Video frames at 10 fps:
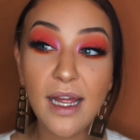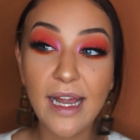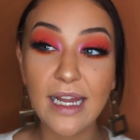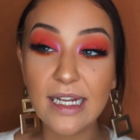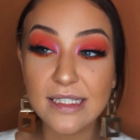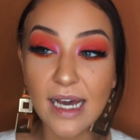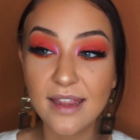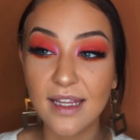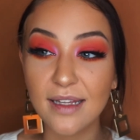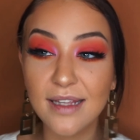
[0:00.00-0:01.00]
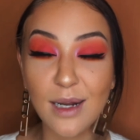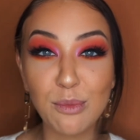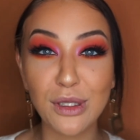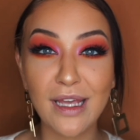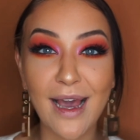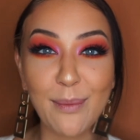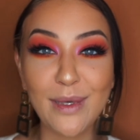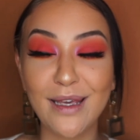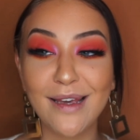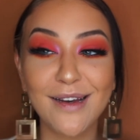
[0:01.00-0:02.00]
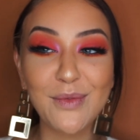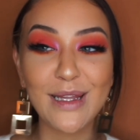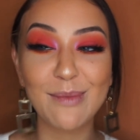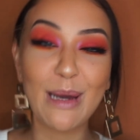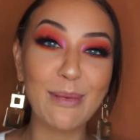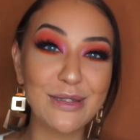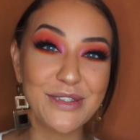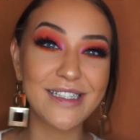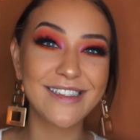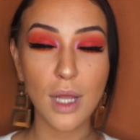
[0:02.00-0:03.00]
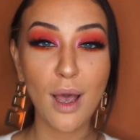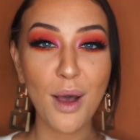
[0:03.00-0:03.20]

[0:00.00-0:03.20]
And I think that I'm really happy with my purchase.